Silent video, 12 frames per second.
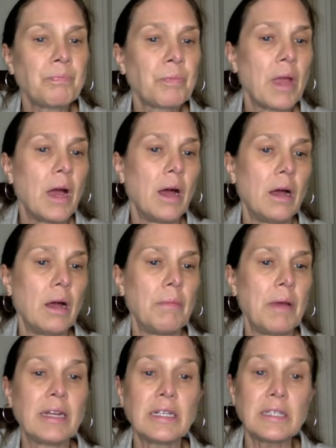
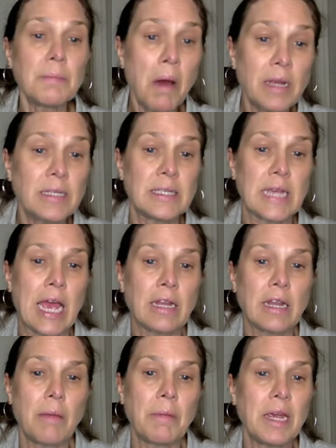And it's a mindset.
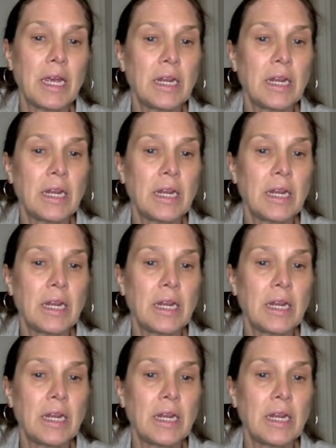I mean,